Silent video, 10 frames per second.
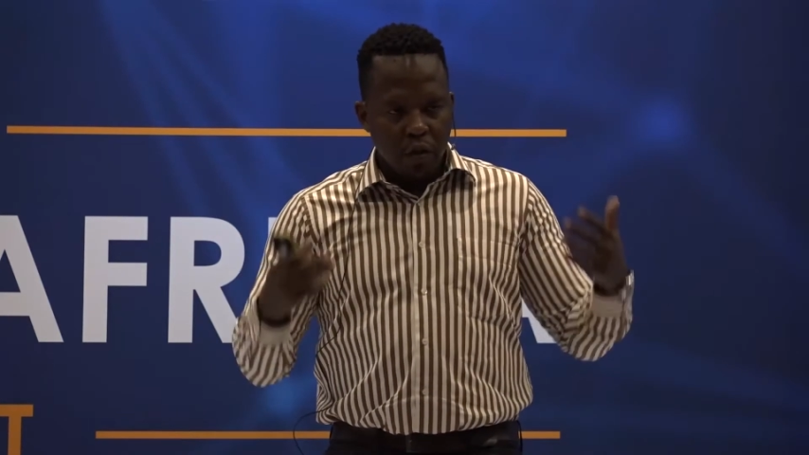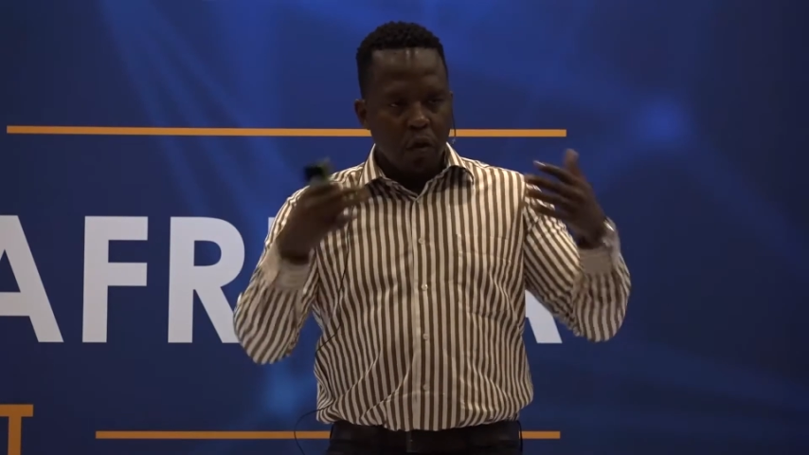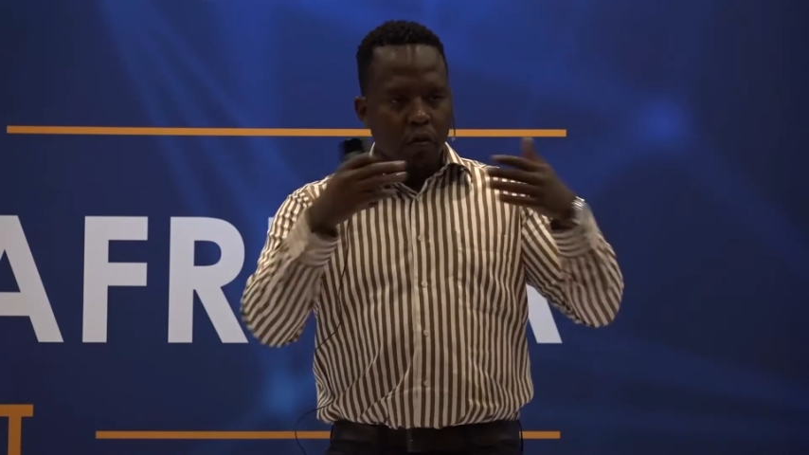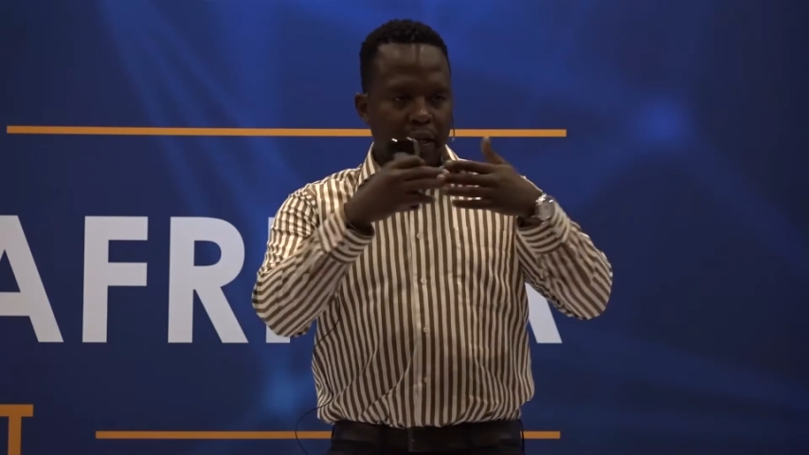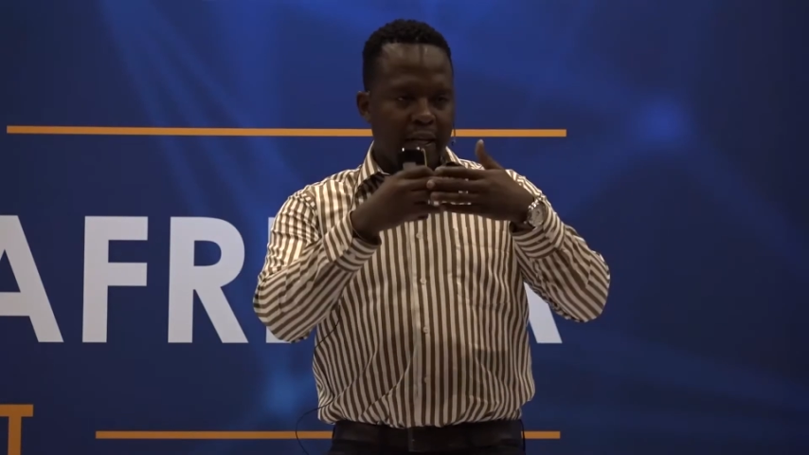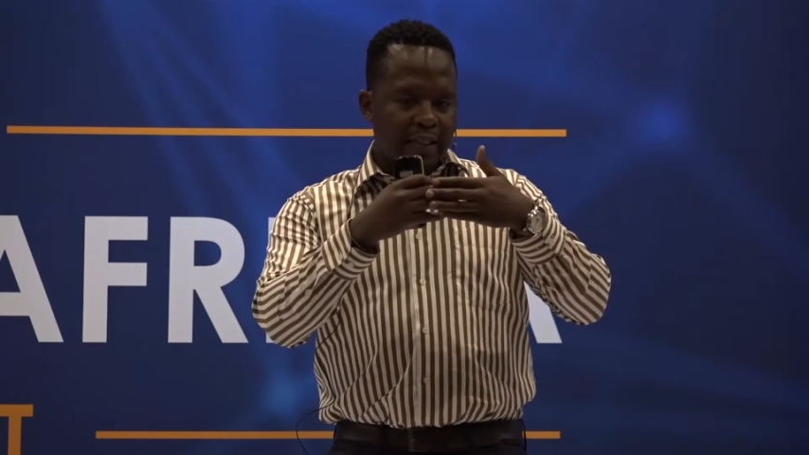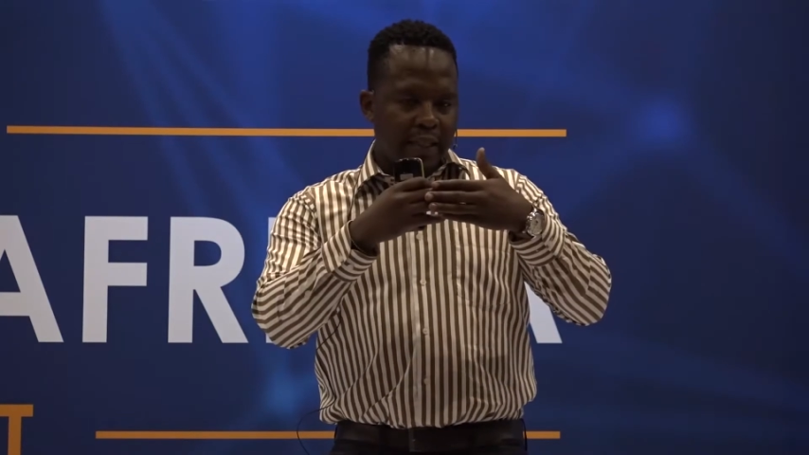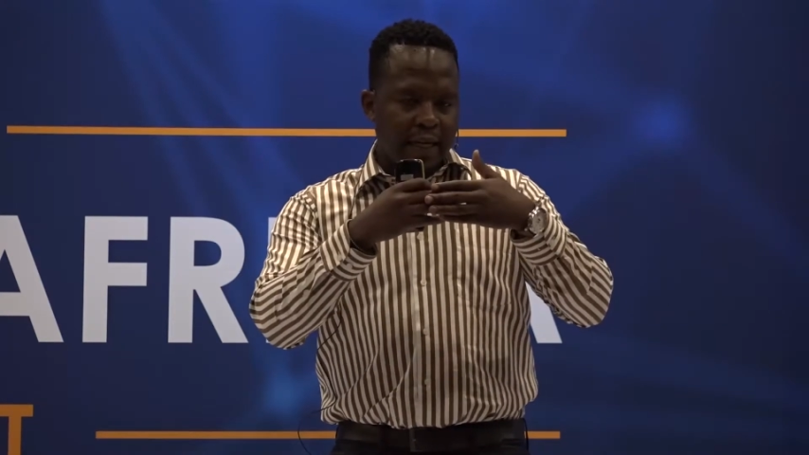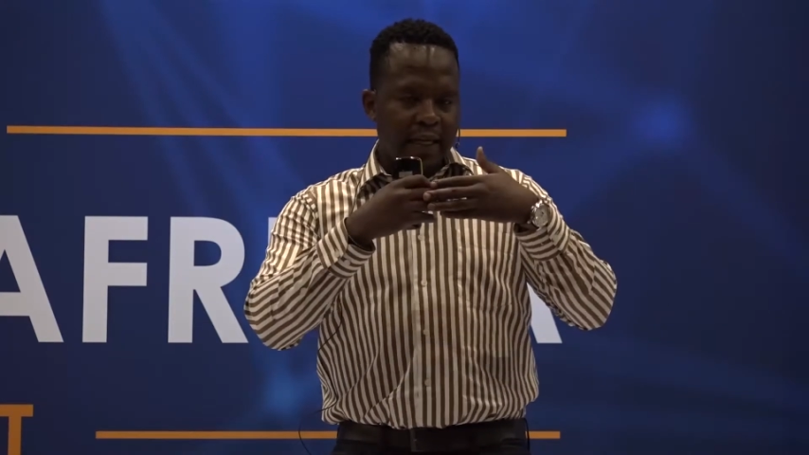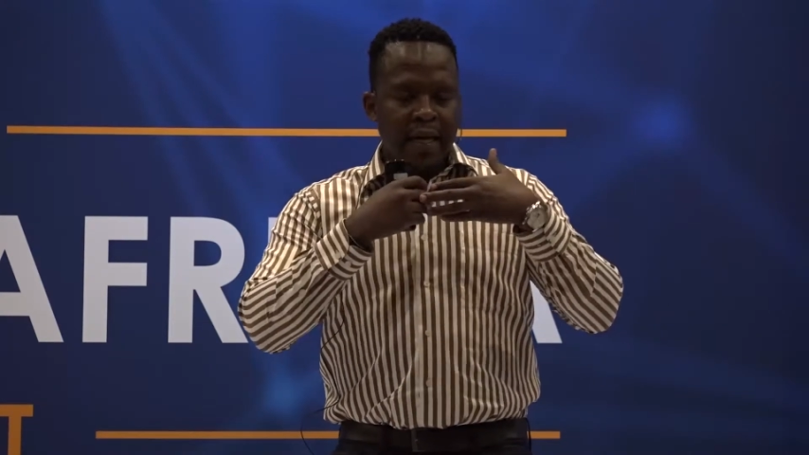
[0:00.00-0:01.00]
So
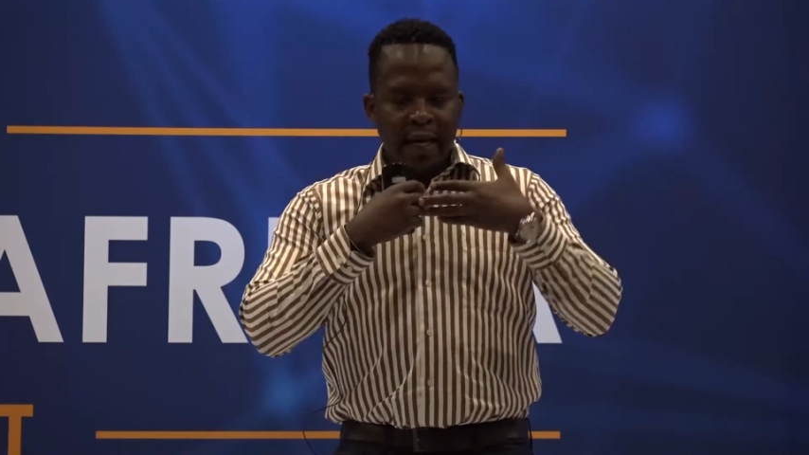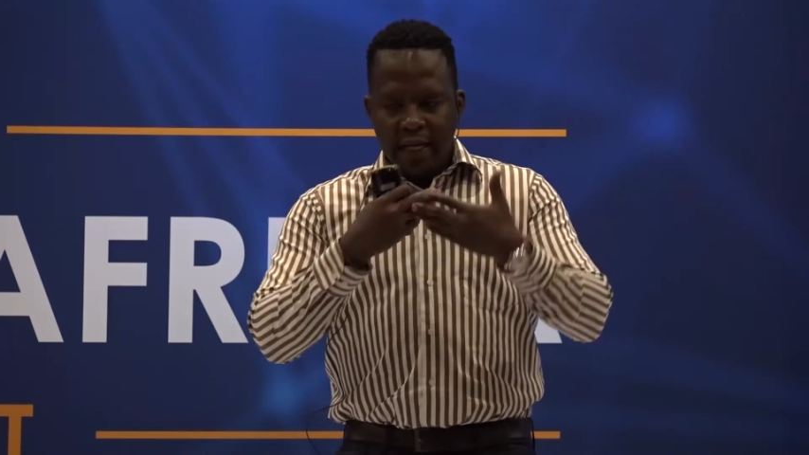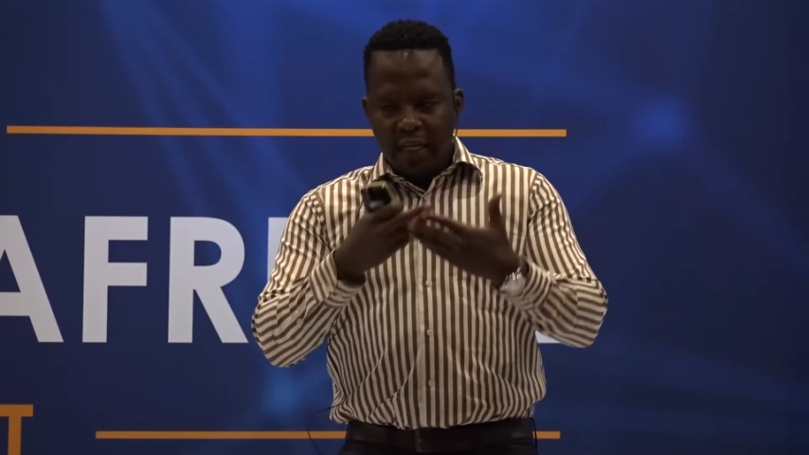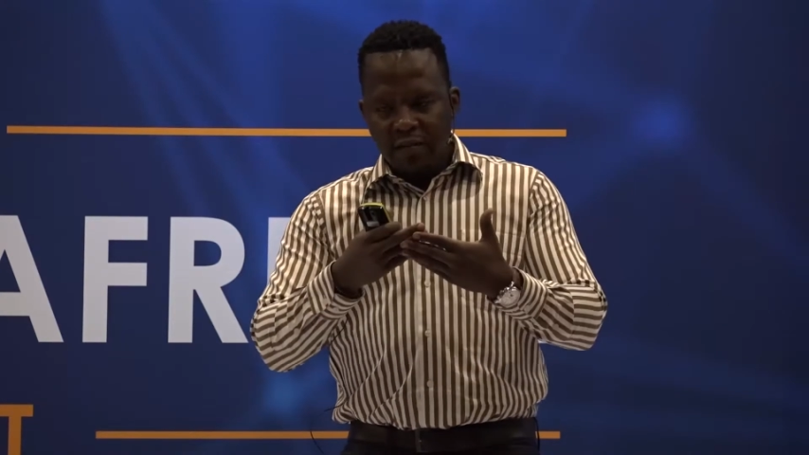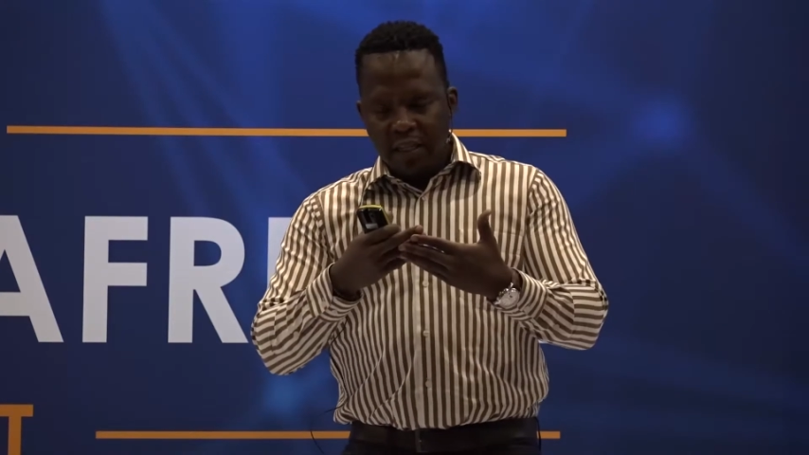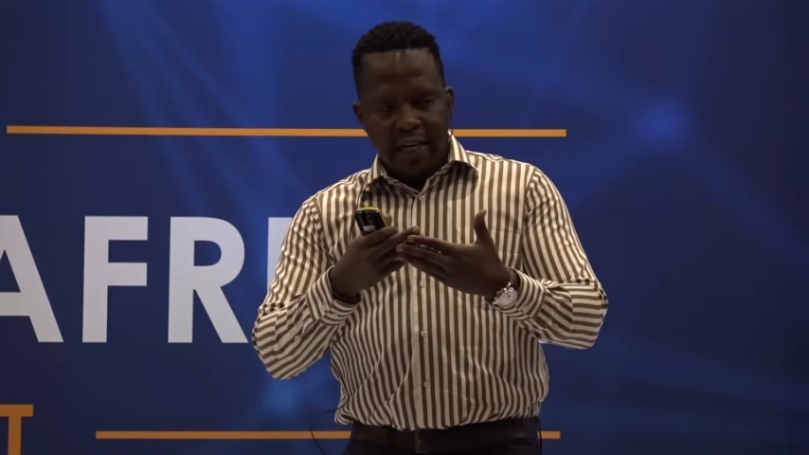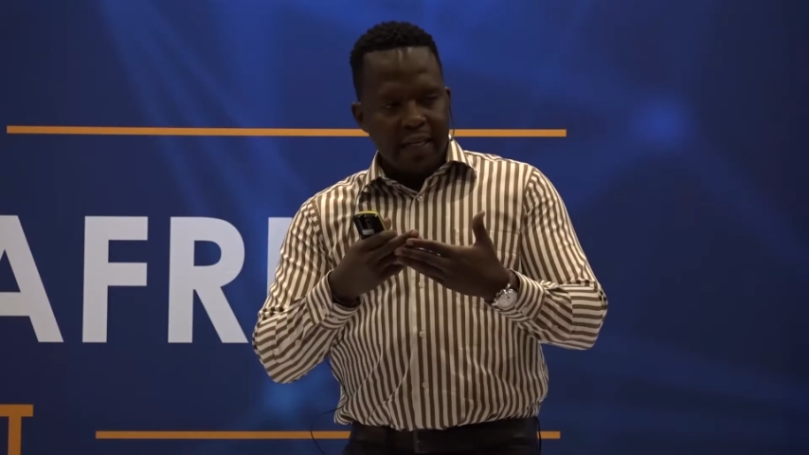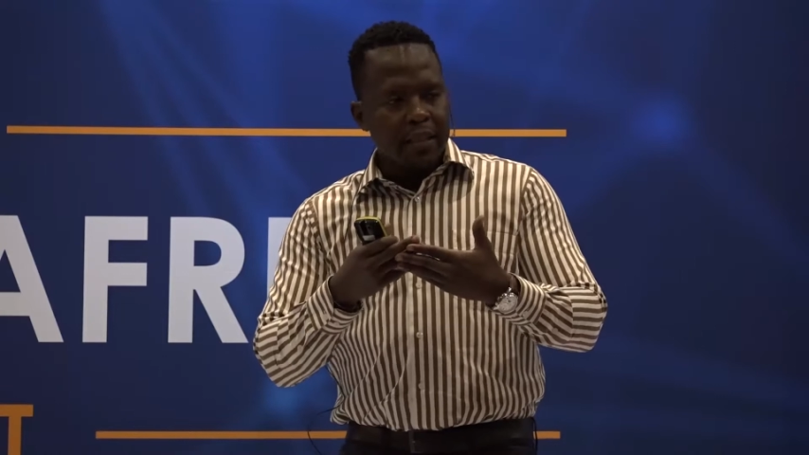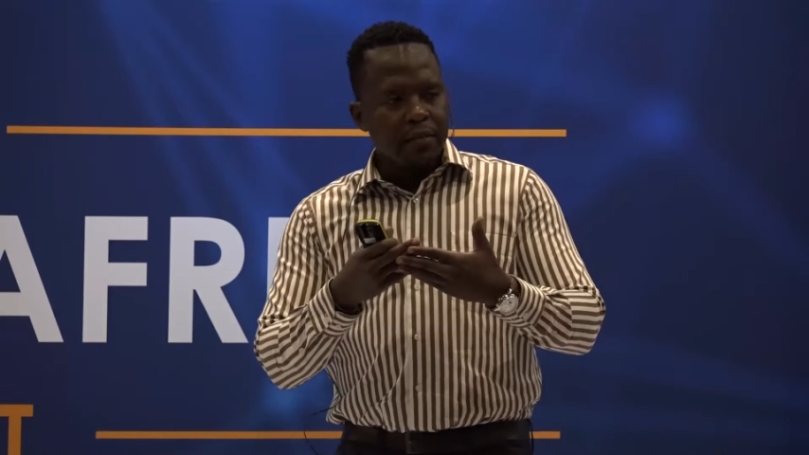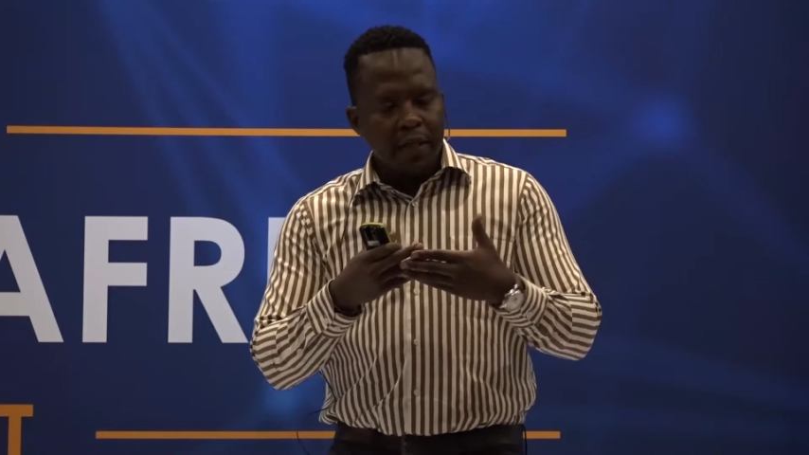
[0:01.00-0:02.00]
correlating that and giving the
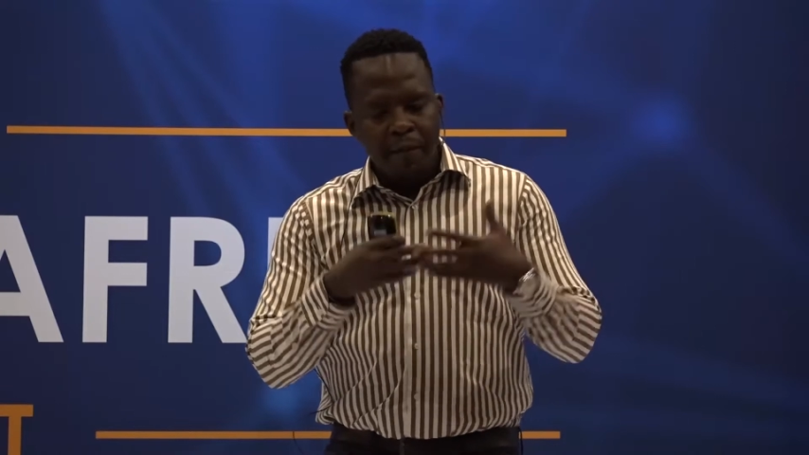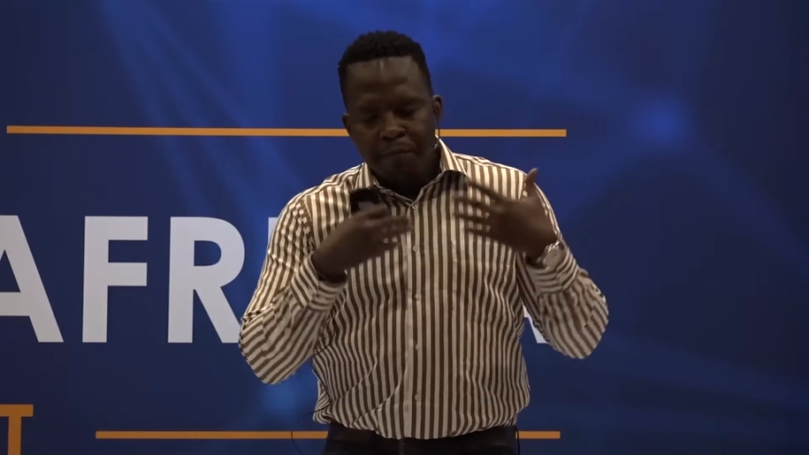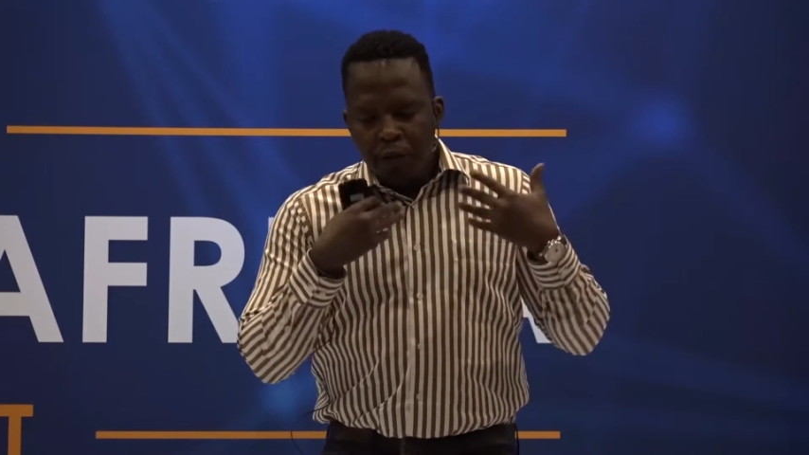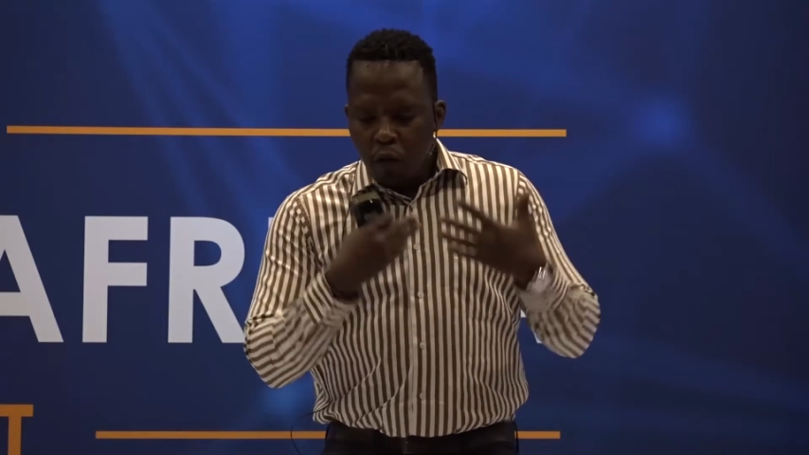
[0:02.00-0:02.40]
customer